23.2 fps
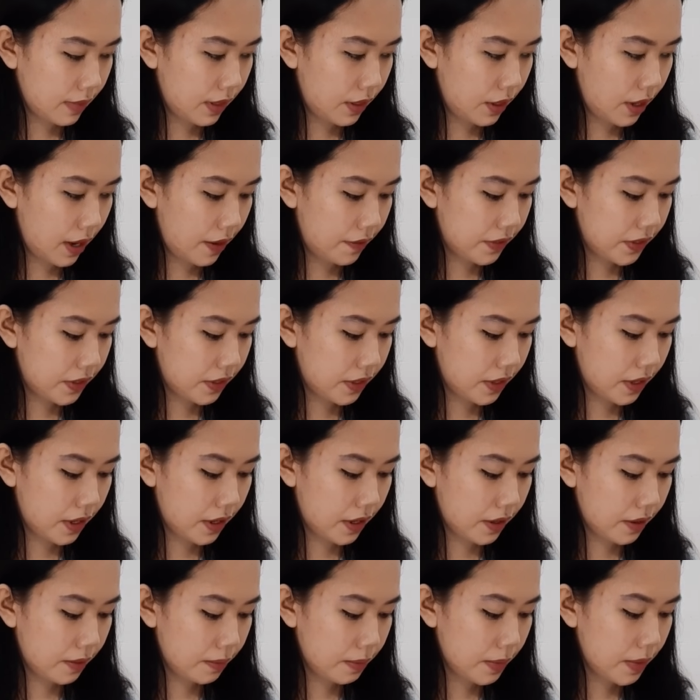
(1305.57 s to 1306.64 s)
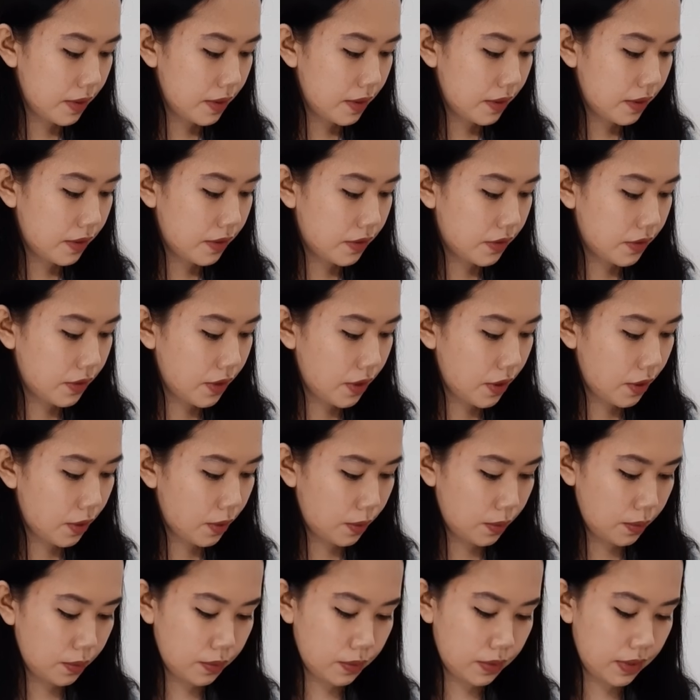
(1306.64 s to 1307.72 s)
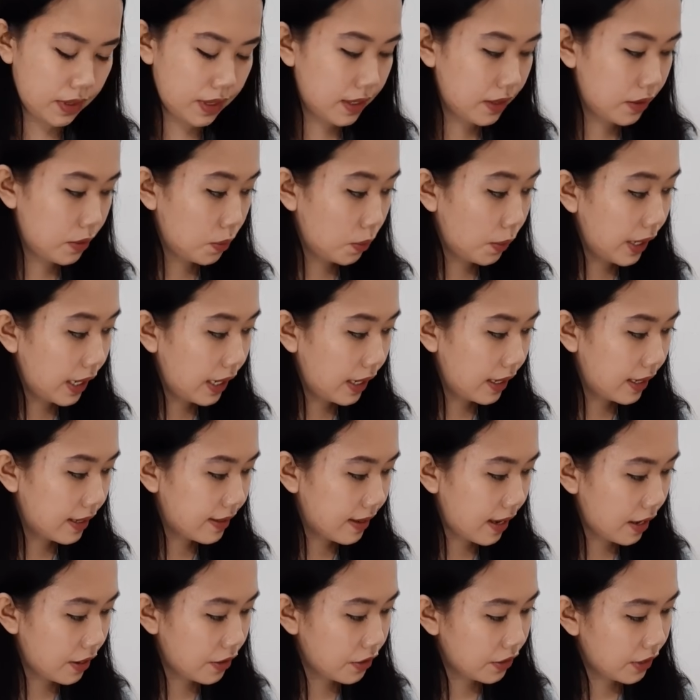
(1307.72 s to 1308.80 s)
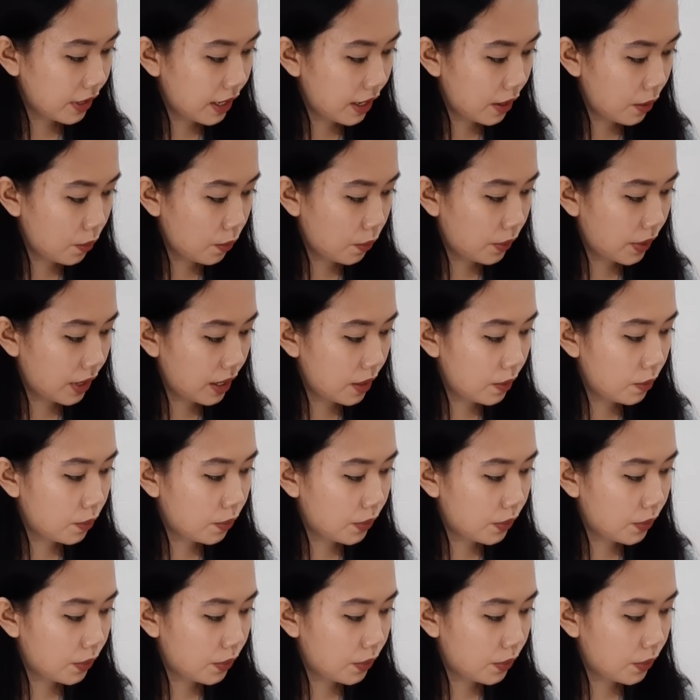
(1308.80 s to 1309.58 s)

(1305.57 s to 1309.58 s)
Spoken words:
You have Star. So this week is actually a really,